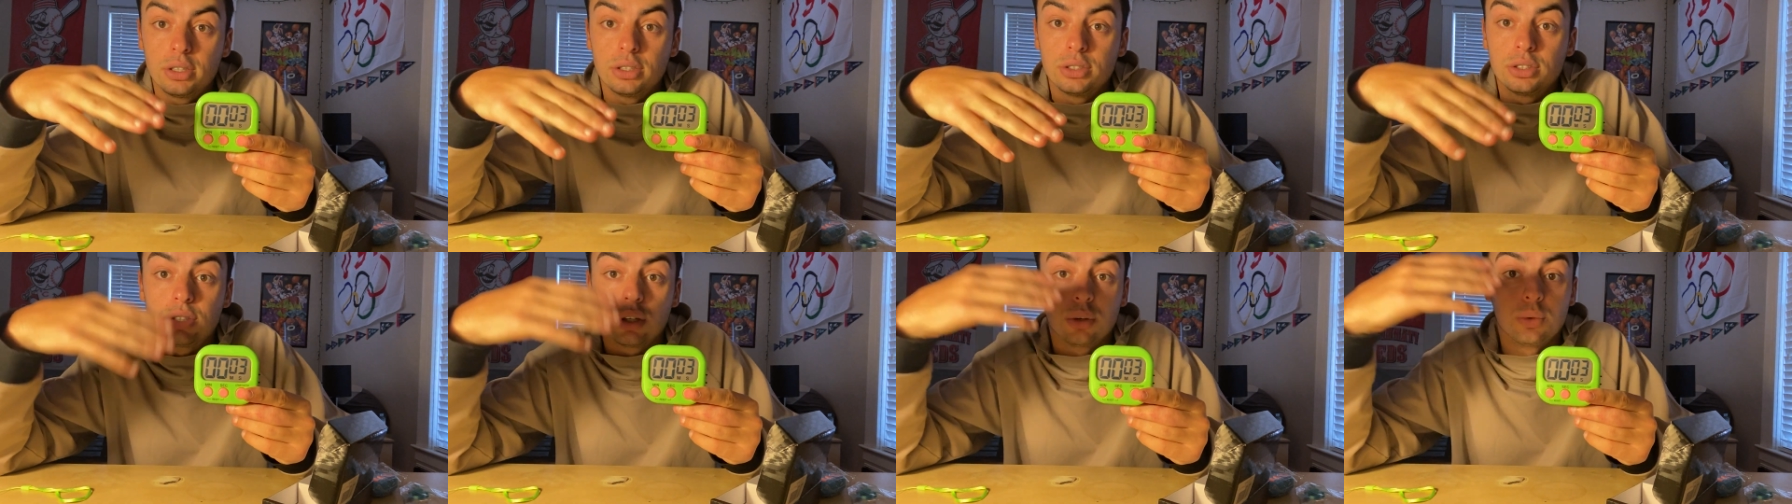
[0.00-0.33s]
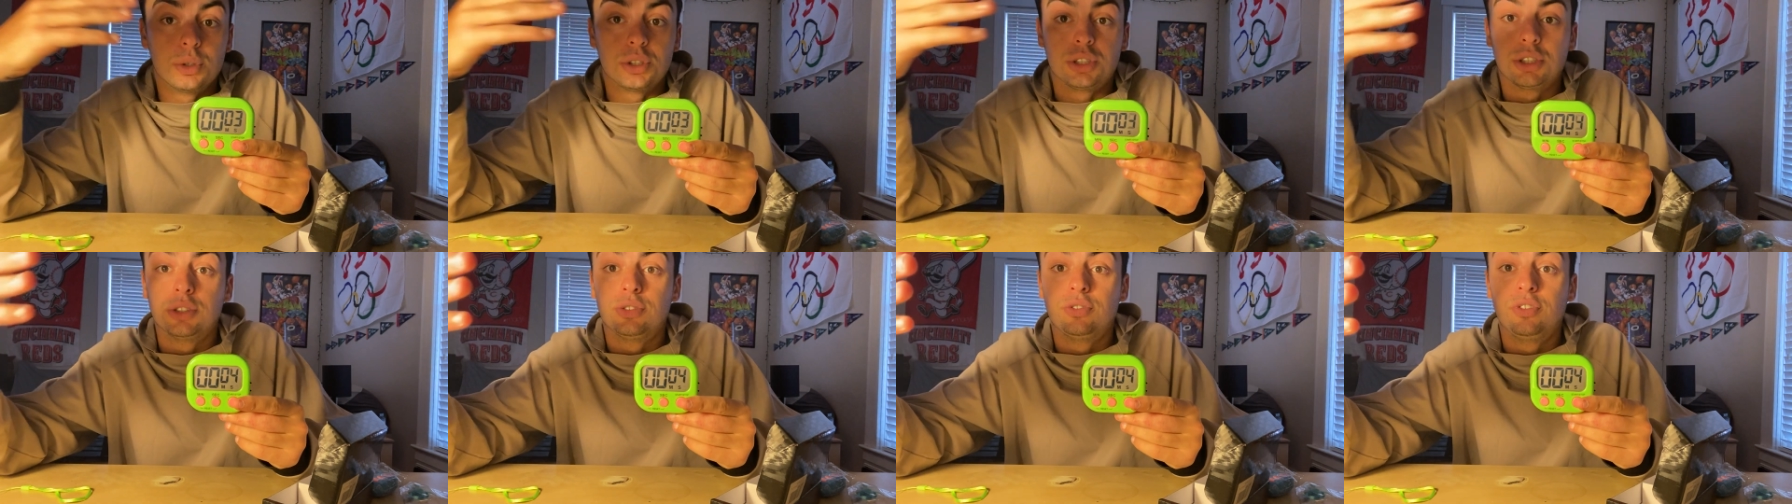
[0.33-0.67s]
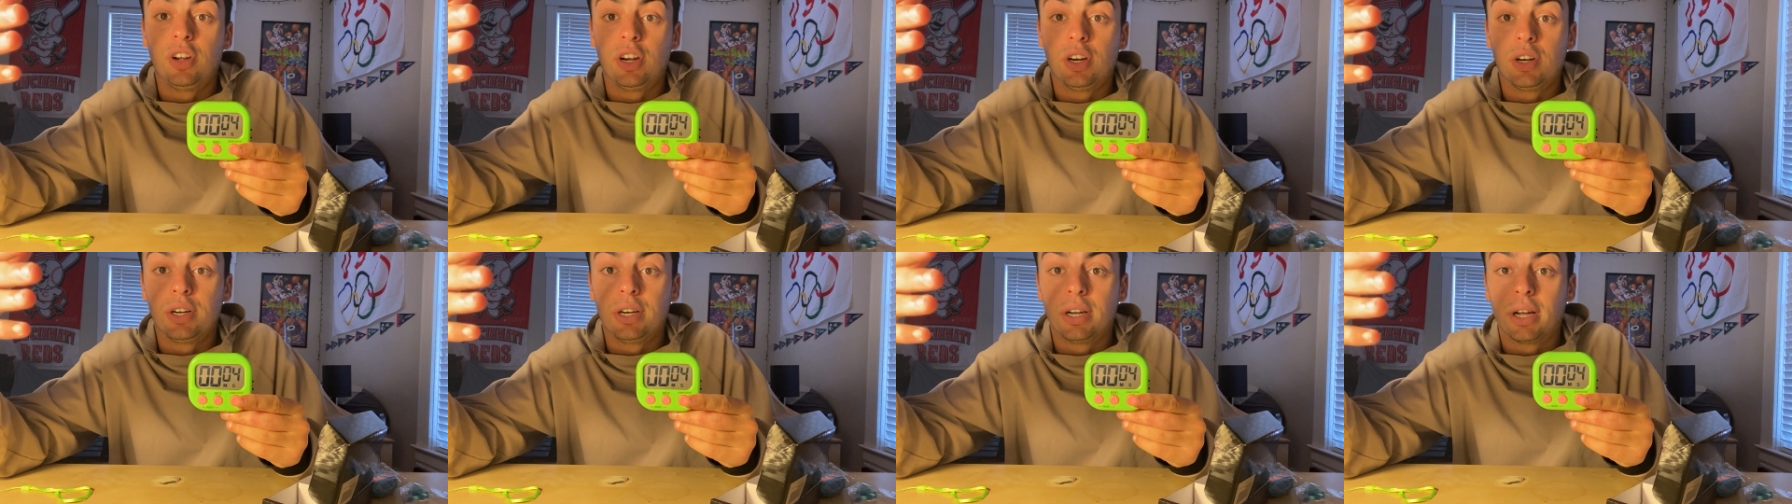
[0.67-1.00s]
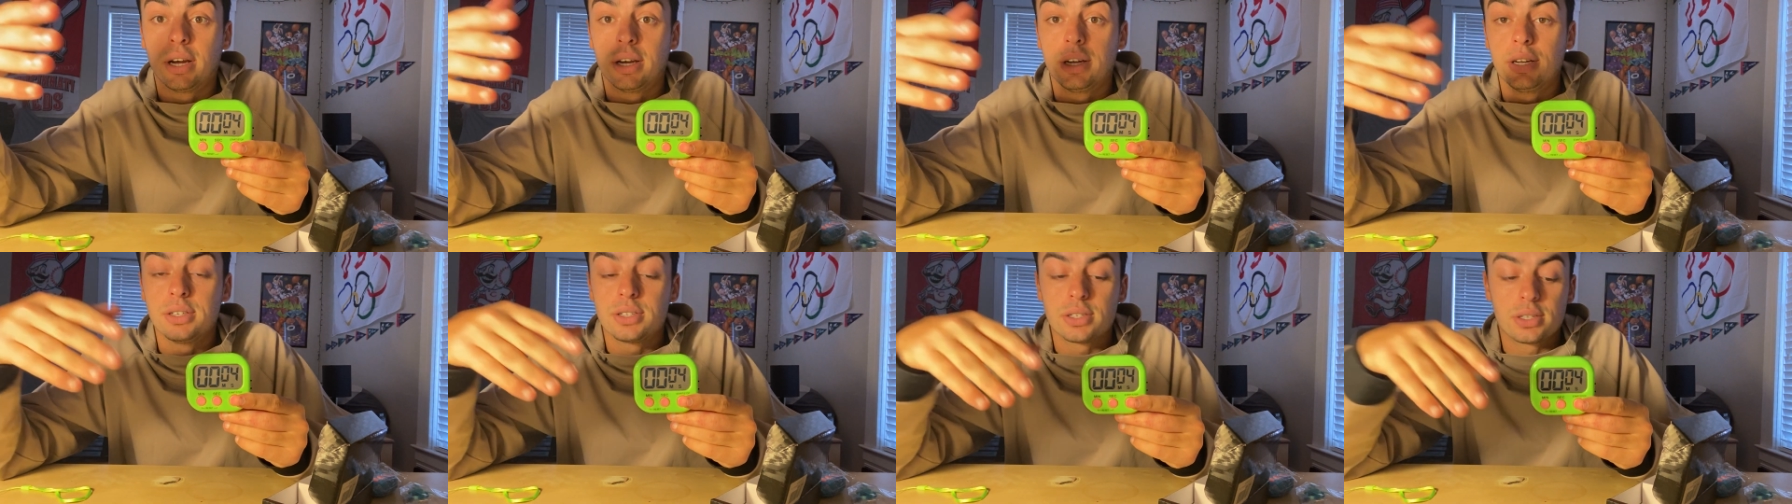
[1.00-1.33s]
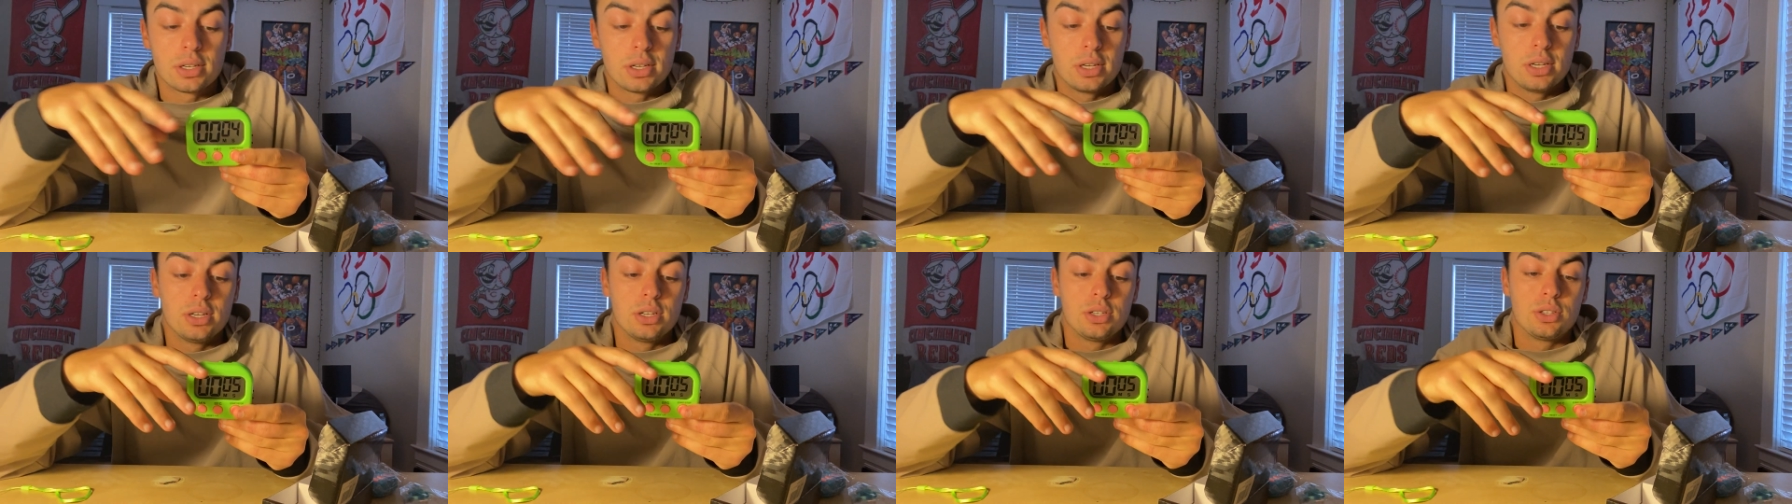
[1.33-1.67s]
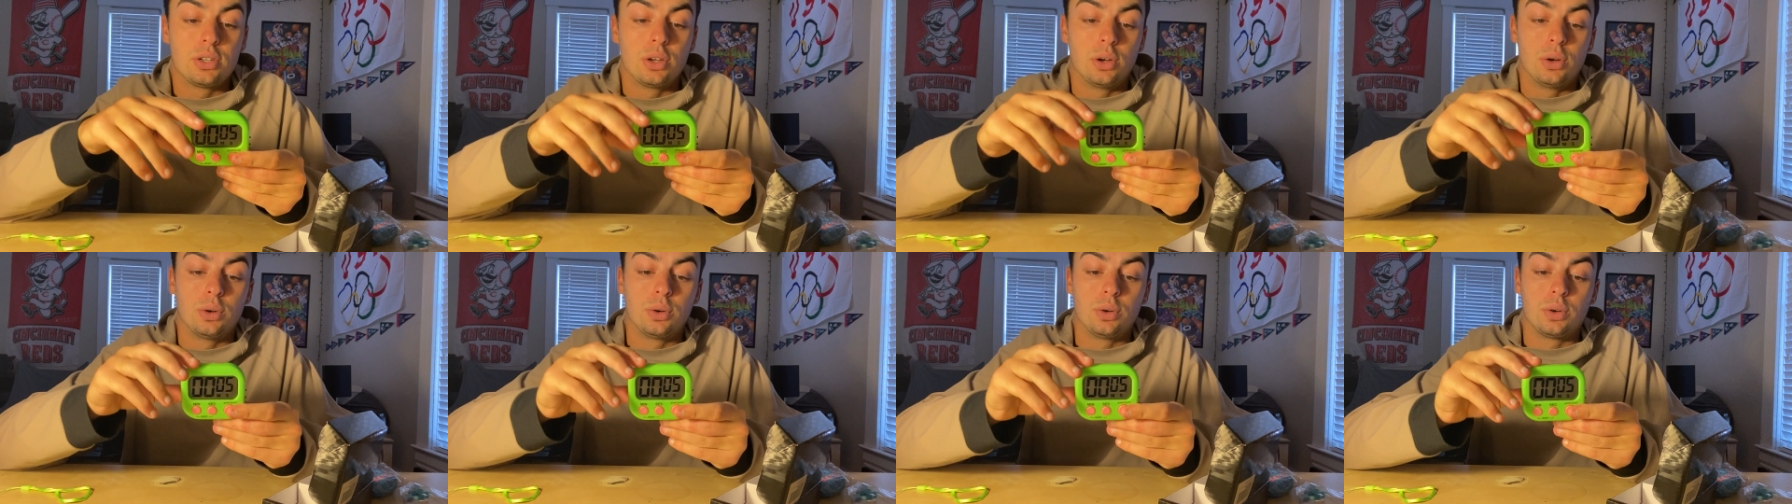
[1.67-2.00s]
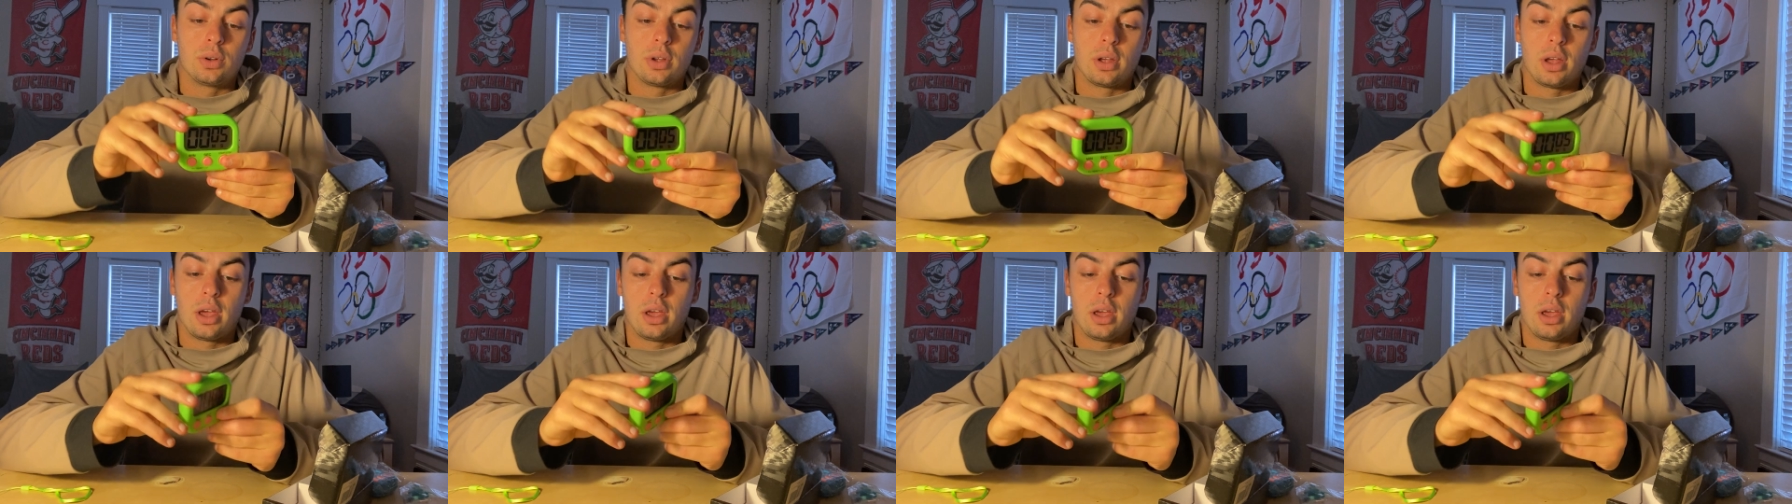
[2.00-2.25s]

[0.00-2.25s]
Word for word: so which is very nice so